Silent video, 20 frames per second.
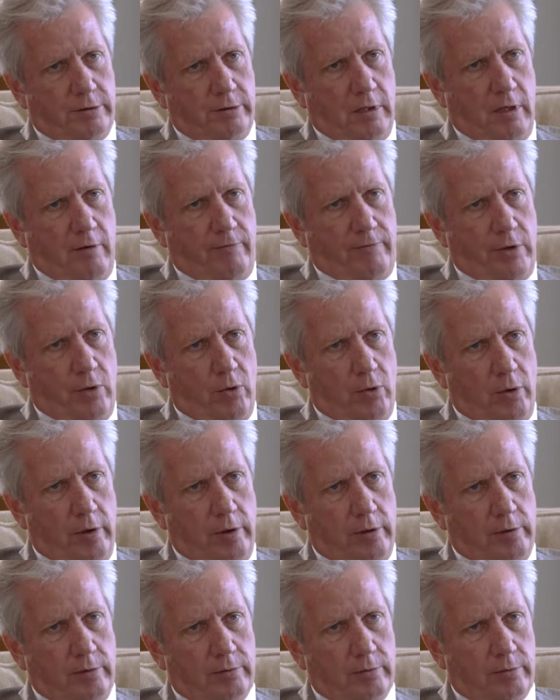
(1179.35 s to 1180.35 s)
of
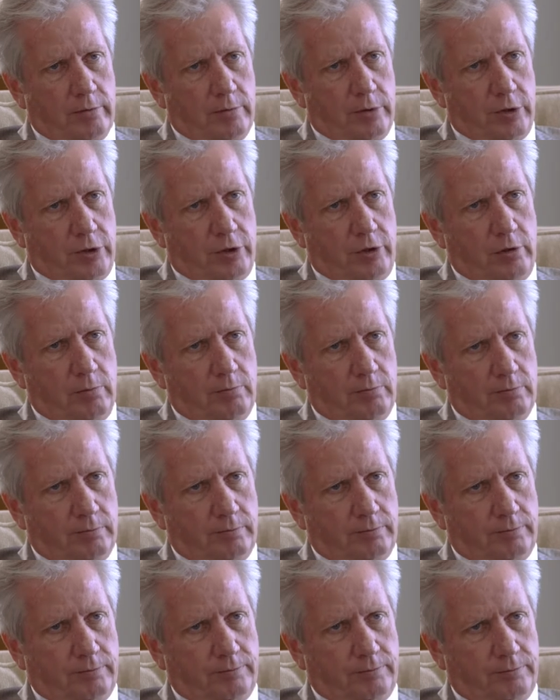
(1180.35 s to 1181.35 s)
your term?
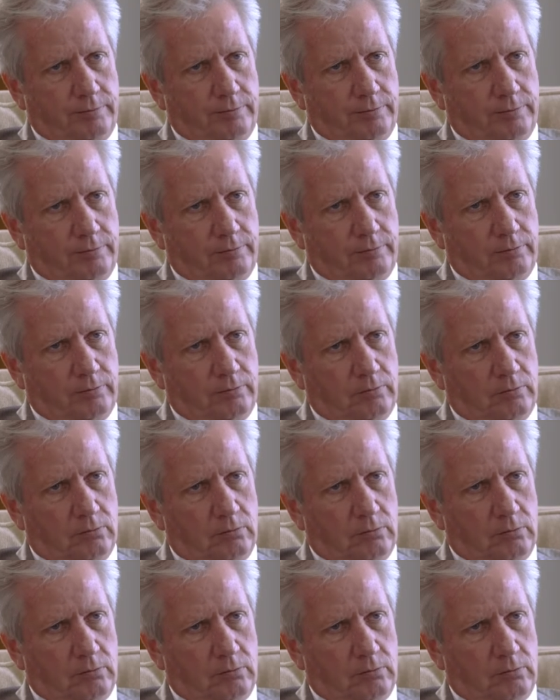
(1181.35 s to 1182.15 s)
Oh,